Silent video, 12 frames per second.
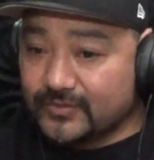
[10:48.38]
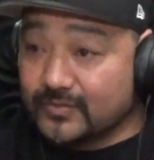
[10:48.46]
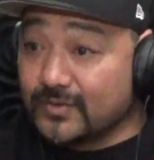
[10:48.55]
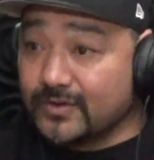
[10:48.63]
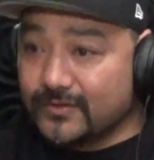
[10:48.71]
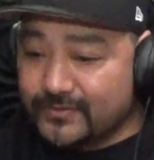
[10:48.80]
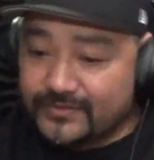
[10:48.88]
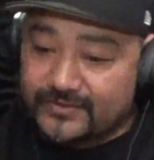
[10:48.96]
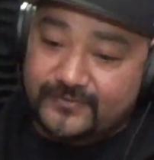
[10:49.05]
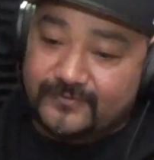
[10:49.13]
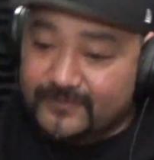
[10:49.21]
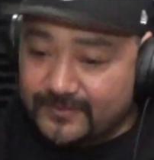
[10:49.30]
grow,
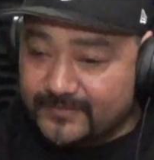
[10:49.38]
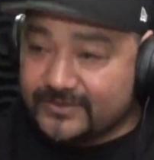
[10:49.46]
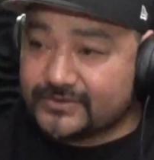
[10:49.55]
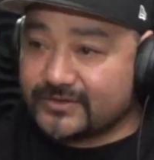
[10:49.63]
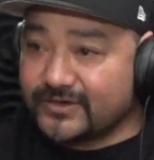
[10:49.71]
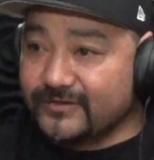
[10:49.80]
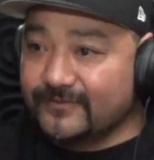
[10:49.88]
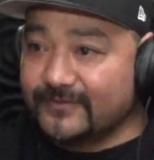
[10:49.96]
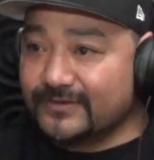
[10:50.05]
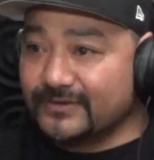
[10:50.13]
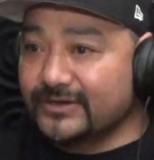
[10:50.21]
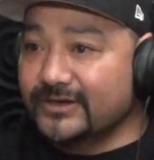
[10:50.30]
and you flip the tray
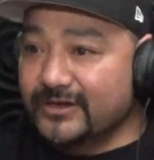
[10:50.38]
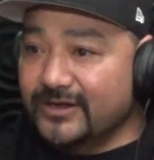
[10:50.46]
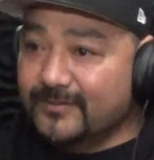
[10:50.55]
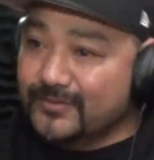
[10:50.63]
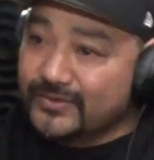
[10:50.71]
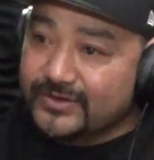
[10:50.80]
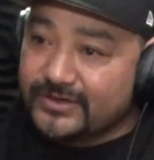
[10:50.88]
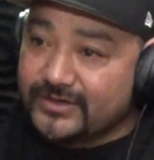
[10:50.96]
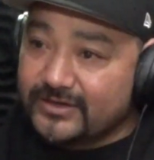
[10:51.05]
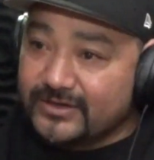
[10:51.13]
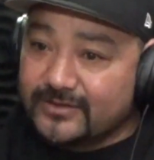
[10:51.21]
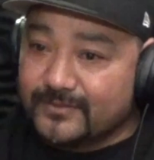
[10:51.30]
over, put it in
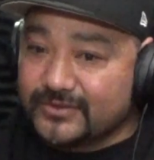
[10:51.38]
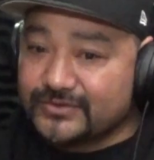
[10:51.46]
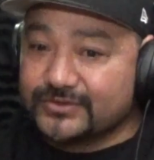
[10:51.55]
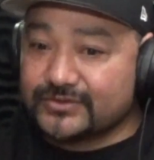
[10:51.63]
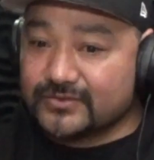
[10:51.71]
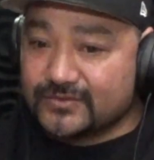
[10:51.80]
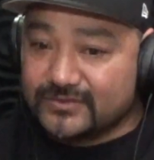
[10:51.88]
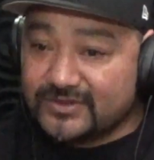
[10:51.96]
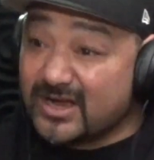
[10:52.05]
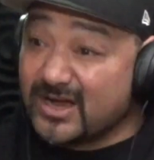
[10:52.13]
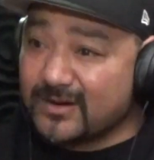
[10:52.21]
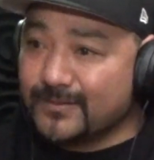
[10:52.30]
a process called
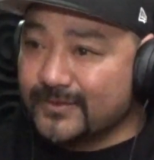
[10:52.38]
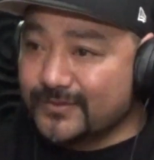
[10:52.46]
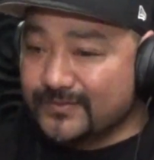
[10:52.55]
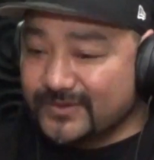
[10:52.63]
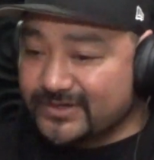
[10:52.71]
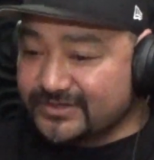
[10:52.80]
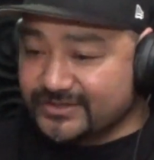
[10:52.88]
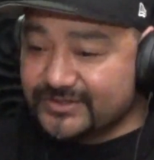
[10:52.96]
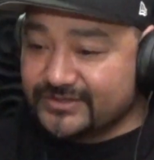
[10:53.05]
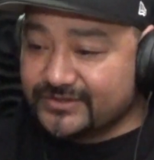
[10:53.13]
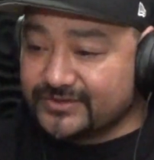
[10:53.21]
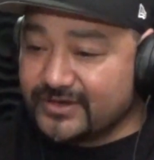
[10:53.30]
dark mode, where it's
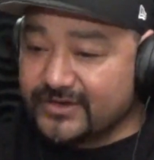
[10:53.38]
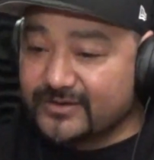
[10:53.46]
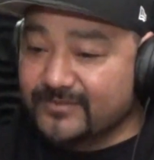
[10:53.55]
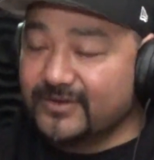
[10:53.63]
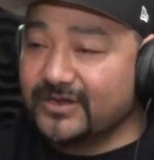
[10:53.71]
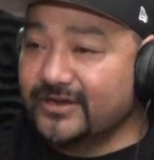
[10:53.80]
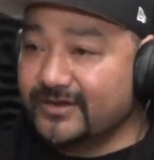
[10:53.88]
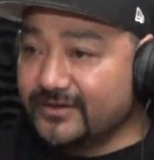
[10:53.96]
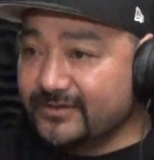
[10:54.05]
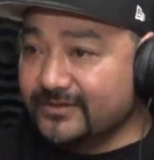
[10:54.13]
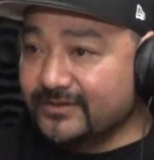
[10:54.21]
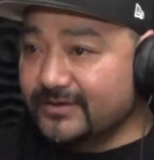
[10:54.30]
just trying to emulate it,
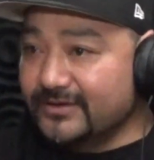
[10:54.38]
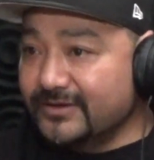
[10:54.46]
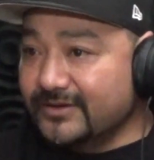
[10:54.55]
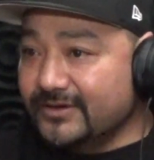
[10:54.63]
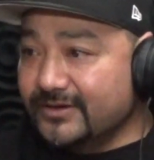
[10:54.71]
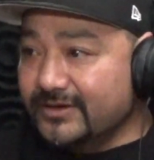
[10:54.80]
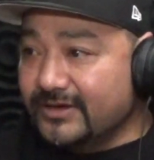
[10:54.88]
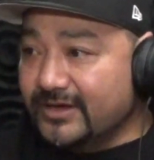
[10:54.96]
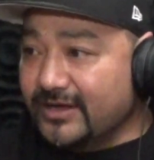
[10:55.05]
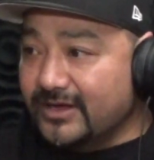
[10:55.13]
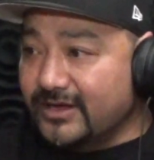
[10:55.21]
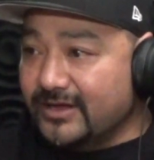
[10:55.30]

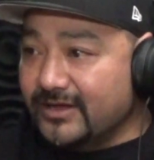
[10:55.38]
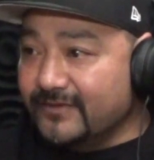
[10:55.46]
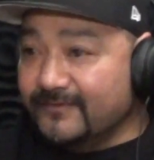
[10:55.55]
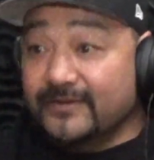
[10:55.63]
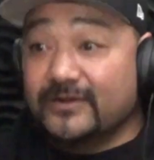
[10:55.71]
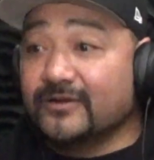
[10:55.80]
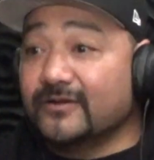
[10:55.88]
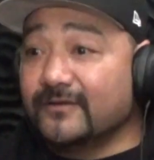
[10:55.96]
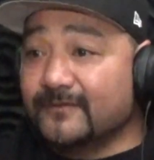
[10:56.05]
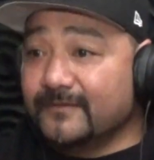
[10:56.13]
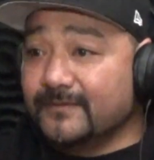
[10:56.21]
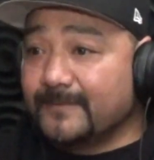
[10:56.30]
the feeling
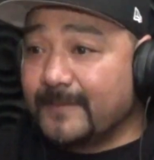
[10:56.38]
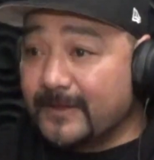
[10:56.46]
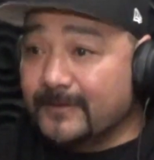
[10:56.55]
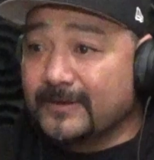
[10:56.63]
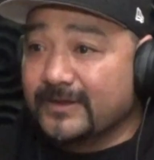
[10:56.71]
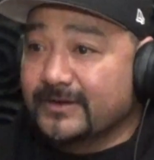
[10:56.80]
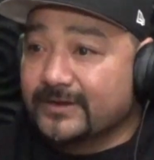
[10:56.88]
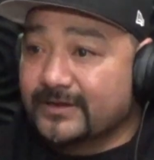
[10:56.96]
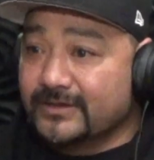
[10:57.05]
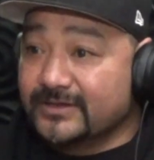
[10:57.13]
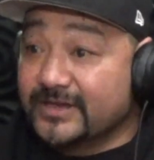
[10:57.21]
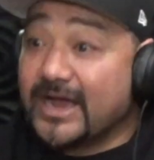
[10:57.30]
of it in
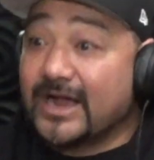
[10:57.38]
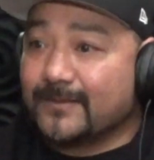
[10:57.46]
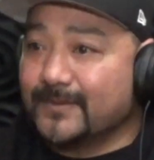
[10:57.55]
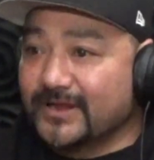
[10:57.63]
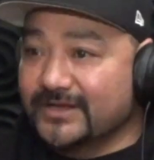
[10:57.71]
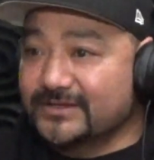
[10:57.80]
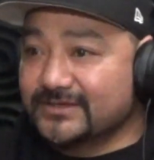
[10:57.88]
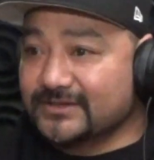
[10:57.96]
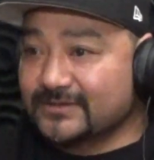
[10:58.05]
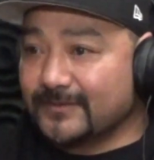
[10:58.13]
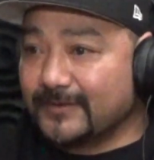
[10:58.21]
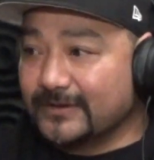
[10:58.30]
a dark place.
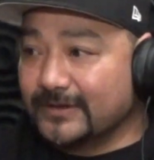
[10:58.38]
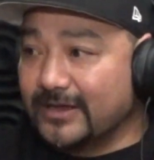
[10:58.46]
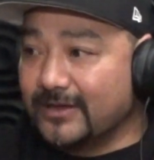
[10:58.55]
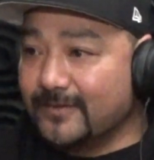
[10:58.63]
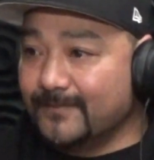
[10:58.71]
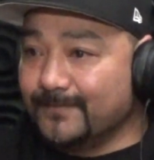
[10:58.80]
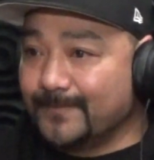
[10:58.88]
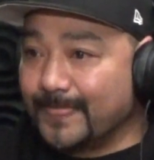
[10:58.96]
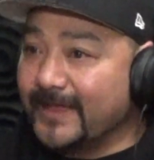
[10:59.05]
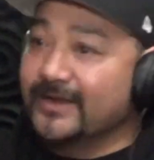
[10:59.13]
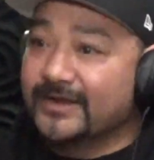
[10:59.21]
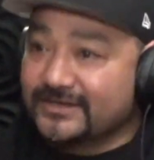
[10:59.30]
And
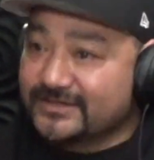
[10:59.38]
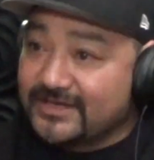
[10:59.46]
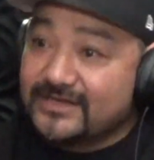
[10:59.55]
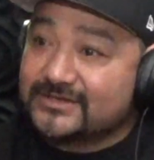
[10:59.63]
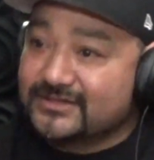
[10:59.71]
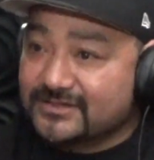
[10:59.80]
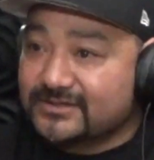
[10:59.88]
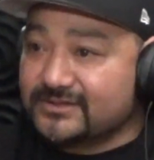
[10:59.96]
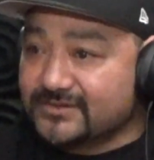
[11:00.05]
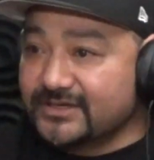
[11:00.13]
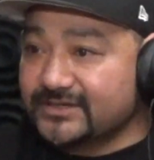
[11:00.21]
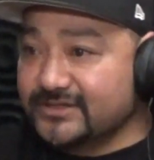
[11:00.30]
then it starts to
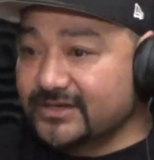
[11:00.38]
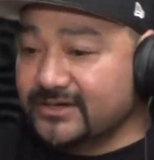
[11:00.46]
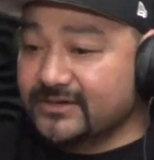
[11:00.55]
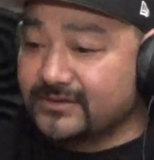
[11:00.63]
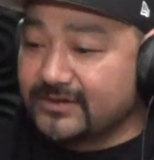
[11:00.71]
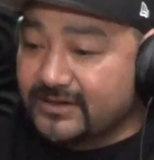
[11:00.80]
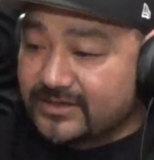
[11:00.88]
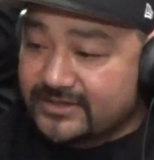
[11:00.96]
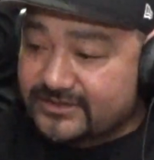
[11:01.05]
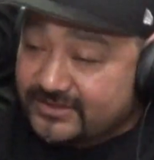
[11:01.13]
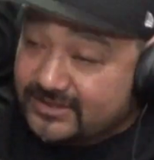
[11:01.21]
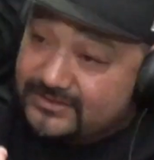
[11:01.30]
stretch and
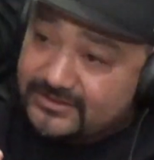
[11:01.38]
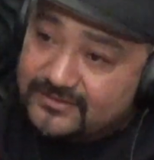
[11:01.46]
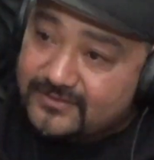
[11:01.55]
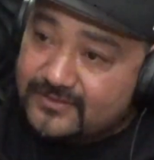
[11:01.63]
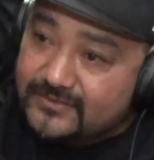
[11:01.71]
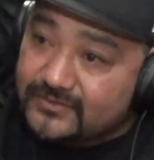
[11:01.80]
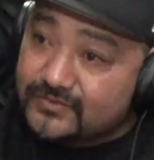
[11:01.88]
starts to grow